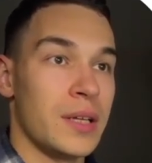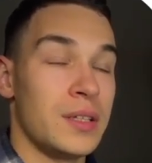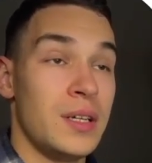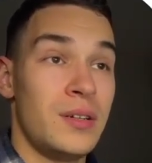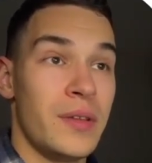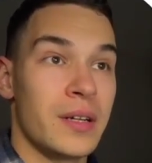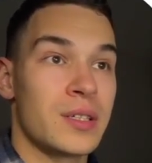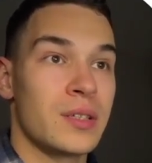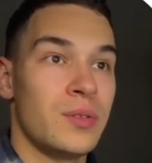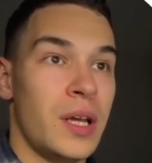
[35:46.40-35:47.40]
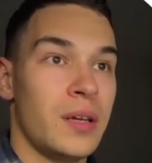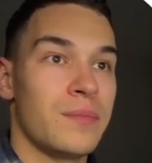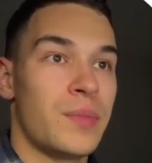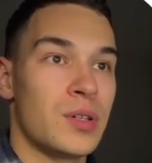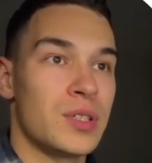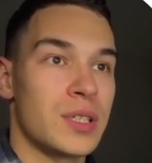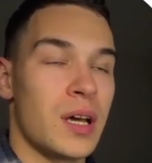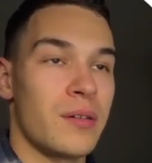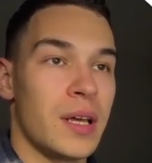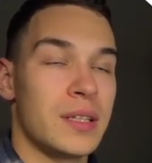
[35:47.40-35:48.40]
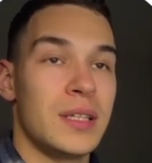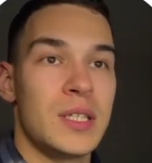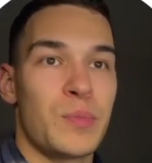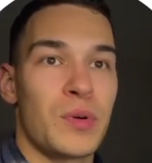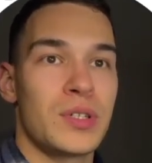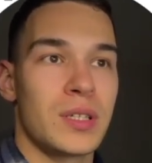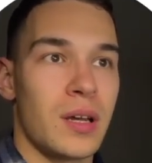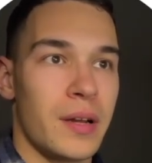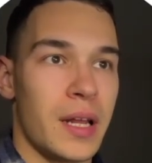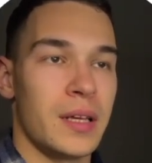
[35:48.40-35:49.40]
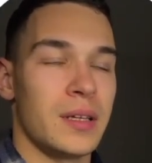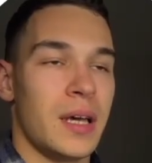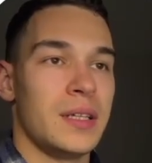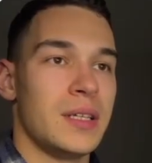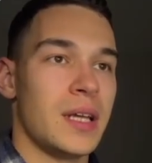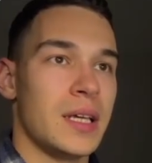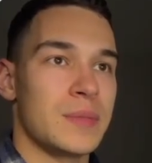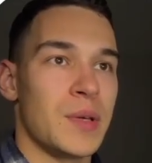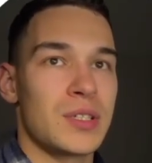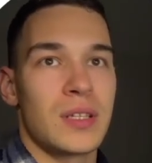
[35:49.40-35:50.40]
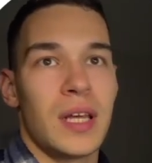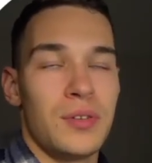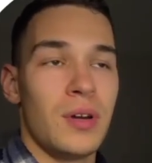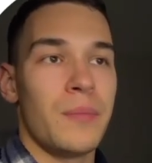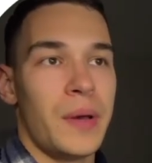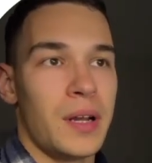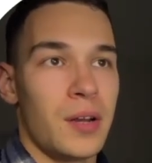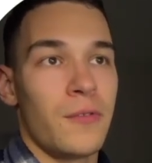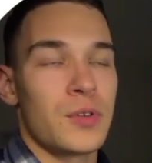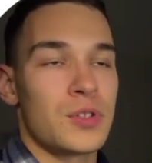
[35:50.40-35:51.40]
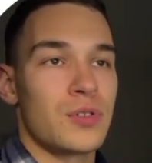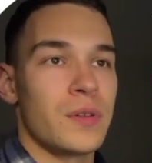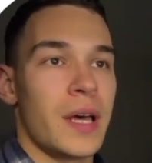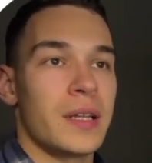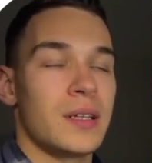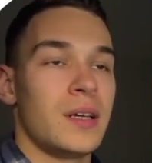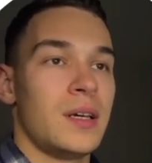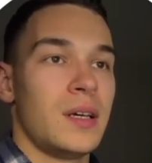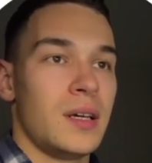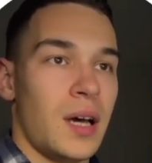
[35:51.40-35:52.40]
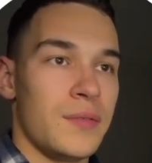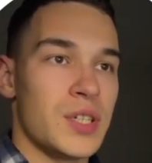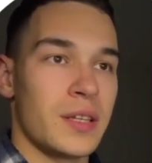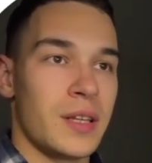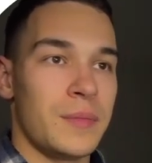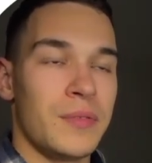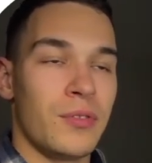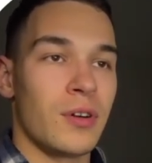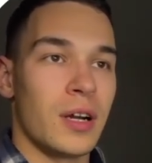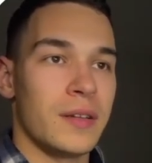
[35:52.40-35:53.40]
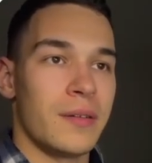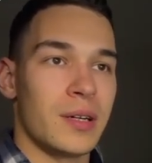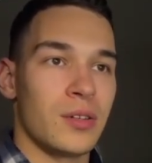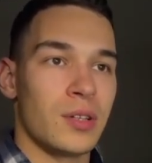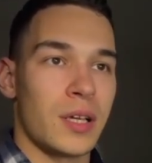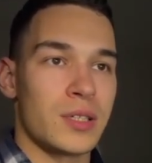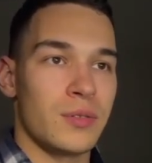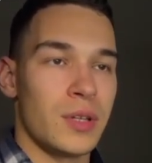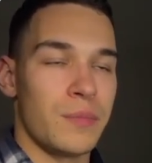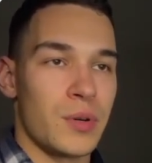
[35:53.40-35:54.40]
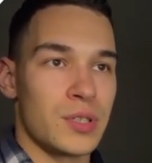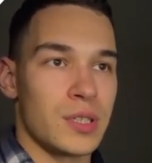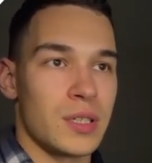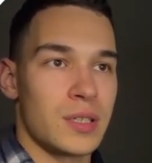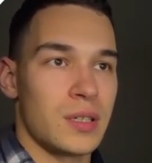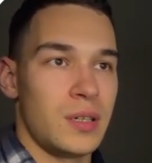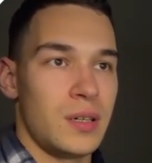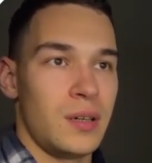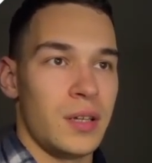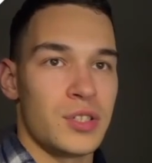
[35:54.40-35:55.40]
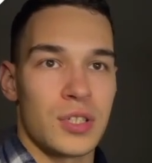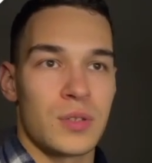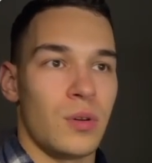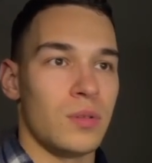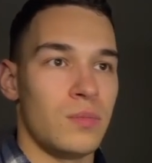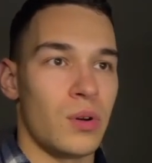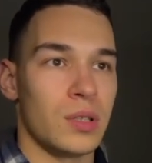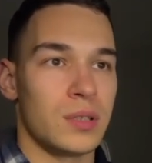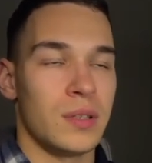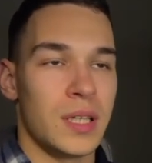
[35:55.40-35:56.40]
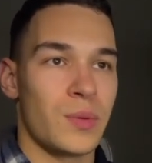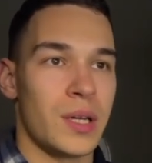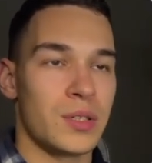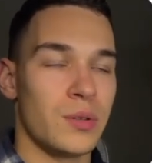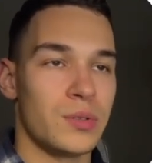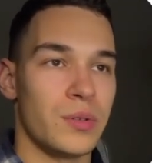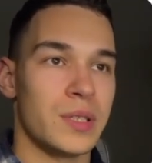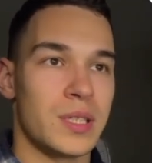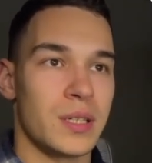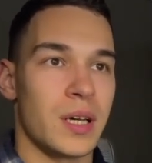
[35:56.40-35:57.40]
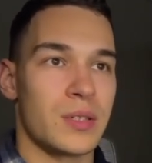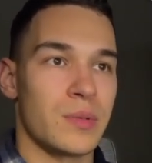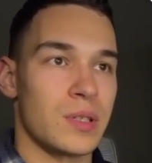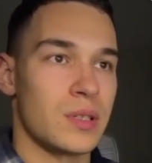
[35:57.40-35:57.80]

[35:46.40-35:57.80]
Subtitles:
They're excluding purchase 100, at least purchase 180 days, because in that new campaign, I know for sure that I've checked that before, they were not excluding purchases. It's just all broad, and that's why it's going to existing customers.